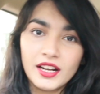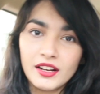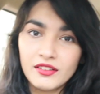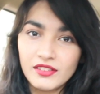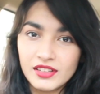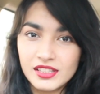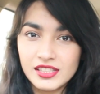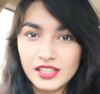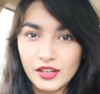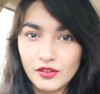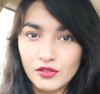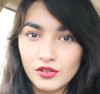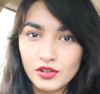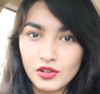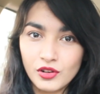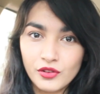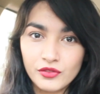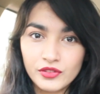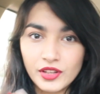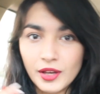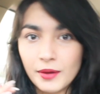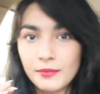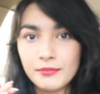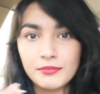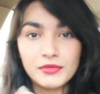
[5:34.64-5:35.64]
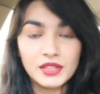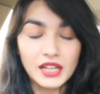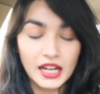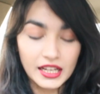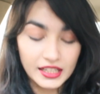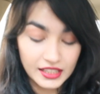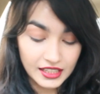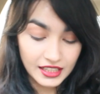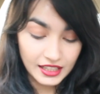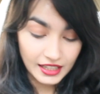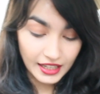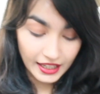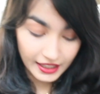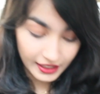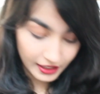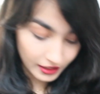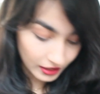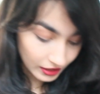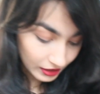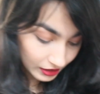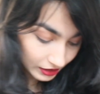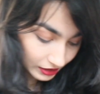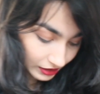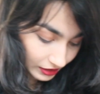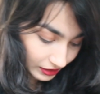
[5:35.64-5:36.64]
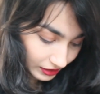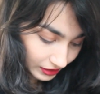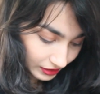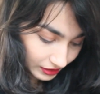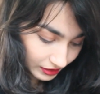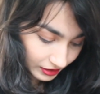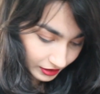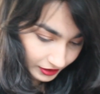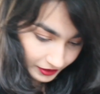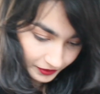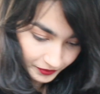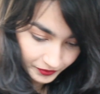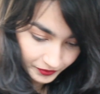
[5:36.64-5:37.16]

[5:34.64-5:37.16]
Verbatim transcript: I have like several of them, but I really like it. Ugh.